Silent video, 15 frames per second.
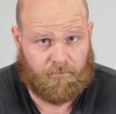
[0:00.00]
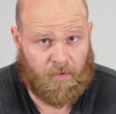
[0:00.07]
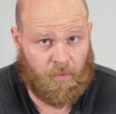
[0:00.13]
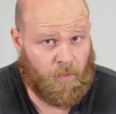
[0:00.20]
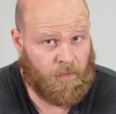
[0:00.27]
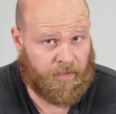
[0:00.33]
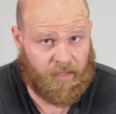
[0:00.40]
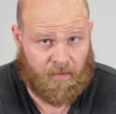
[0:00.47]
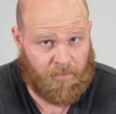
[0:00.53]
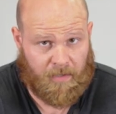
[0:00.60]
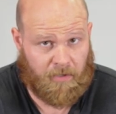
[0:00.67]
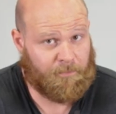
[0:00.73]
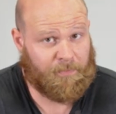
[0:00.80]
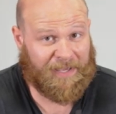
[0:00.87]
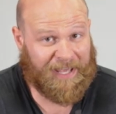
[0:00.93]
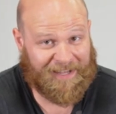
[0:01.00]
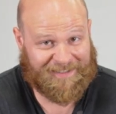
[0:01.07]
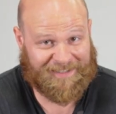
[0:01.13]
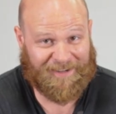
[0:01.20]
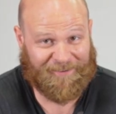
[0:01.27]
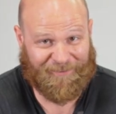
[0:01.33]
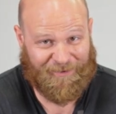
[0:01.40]
you won't get a medal
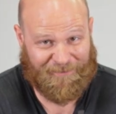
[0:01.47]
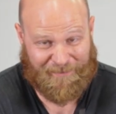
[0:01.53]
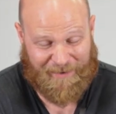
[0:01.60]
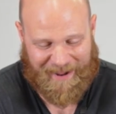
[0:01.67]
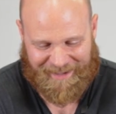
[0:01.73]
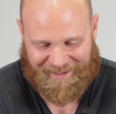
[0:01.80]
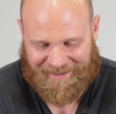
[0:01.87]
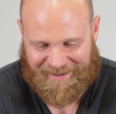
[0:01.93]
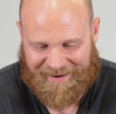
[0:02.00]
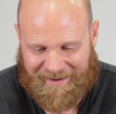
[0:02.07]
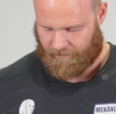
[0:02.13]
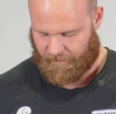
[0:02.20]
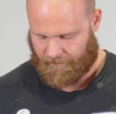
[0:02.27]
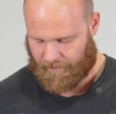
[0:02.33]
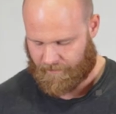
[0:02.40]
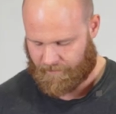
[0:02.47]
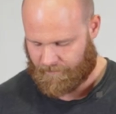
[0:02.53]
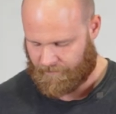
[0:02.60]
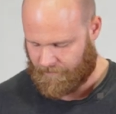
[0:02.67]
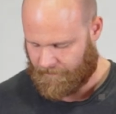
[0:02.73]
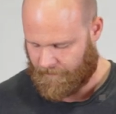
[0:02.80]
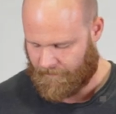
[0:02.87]
because it won't break. For
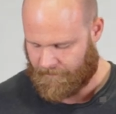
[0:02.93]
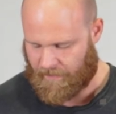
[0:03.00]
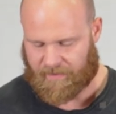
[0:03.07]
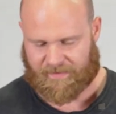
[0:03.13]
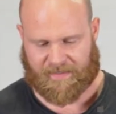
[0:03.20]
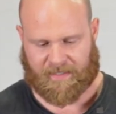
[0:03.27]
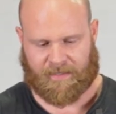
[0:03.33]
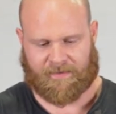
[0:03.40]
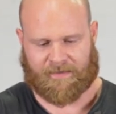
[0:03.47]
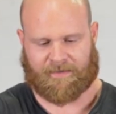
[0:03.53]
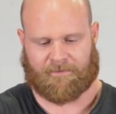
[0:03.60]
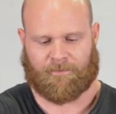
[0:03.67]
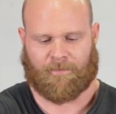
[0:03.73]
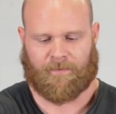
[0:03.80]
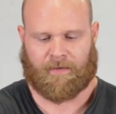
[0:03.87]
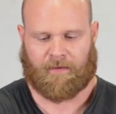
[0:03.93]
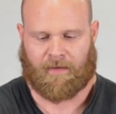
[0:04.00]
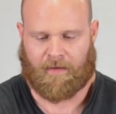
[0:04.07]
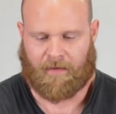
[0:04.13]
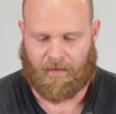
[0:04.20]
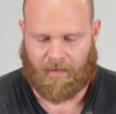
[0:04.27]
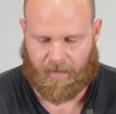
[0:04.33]
funsies,
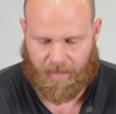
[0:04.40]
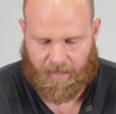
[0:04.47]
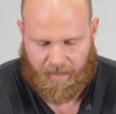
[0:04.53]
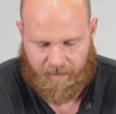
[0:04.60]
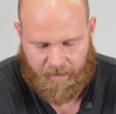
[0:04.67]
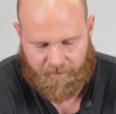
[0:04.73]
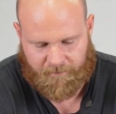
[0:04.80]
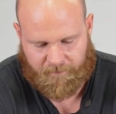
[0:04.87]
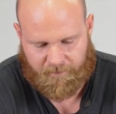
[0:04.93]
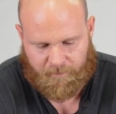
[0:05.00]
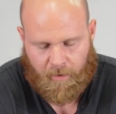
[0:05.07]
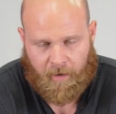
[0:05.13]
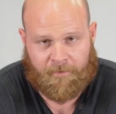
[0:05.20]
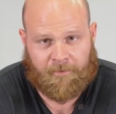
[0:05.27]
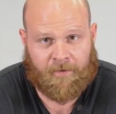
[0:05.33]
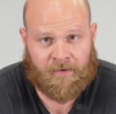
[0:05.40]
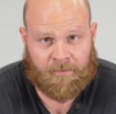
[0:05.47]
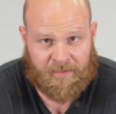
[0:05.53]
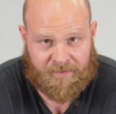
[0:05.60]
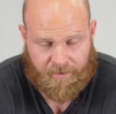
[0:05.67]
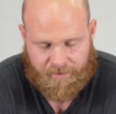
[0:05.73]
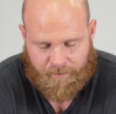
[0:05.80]
I have our
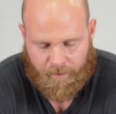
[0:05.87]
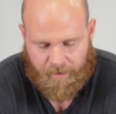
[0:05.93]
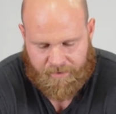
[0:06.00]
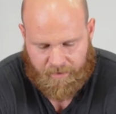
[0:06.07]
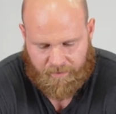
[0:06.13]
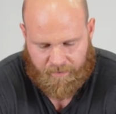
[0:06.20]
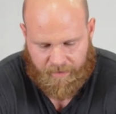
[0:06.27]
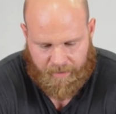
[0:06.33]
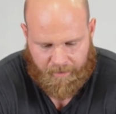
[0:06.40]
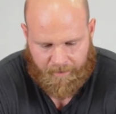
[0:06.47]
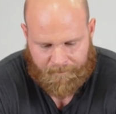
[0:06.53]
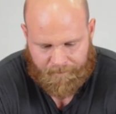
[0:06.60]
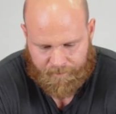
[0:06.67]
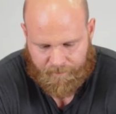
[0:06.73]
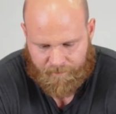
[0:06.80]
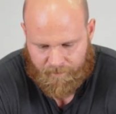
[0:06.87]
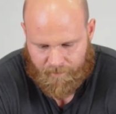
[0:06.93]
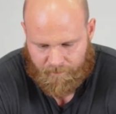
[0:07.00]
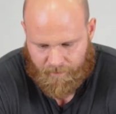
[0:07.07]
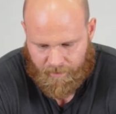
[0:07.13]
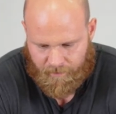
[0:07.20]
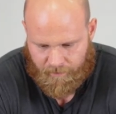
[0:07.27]
friend Mr. Torch over here,
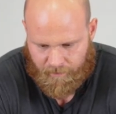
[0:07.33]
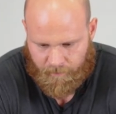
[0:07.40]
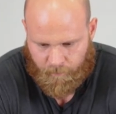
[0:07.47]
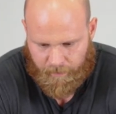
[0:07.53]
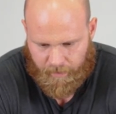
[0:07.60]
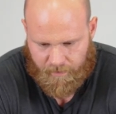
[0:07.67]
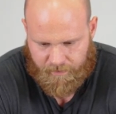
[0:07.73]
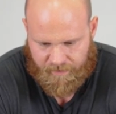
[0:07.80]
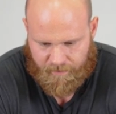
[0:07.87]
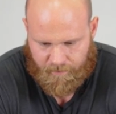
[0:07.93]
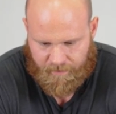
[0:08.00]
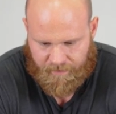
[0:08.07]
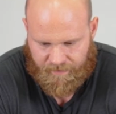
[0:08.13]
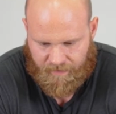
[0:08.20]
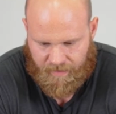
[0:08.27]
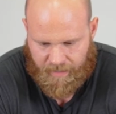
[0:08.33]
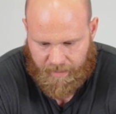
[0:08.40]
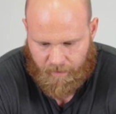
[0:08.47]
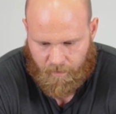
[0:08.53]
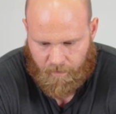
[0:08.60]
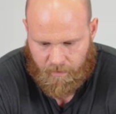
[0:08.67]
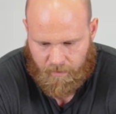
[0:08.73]
and we are just going to see
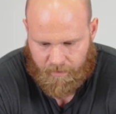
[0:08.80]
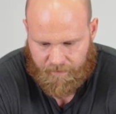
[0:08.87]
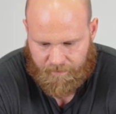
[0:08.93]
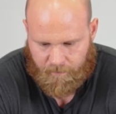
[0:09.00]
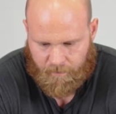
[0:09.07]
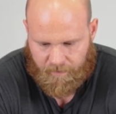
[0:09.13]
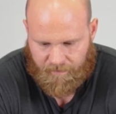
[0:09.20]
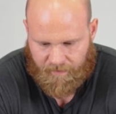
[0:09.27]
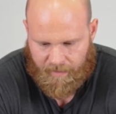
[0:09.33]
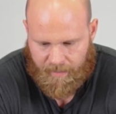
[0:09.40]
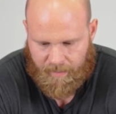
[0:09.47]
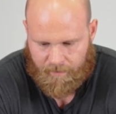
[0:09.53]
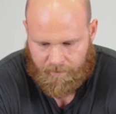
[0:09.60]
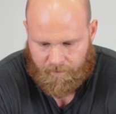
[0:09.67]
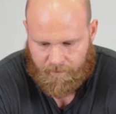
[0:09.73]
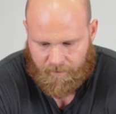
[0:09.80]
how long it's going to take